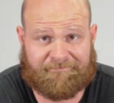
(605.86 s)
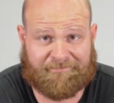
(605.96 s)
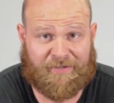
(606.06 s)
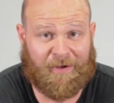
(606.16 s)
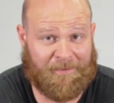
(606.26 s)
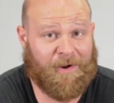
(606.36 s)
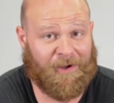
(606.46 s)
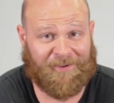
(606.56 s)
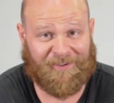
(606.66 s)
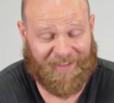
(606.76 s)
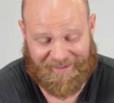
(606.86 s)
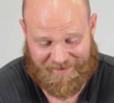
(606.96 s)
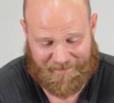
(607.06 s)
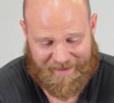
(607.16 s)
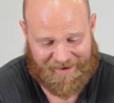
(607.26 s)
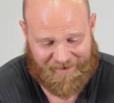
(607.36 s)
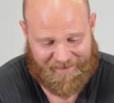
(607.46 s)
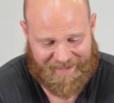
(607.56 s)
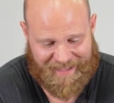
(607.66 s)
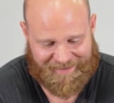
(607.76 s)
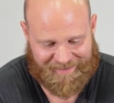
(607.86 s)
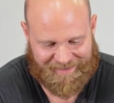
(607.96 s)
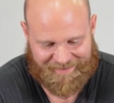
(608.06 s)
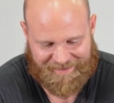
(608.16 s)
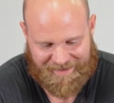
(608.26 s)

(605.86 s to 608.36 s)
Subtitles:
so I'm not gonna let you buy crummy gaskets.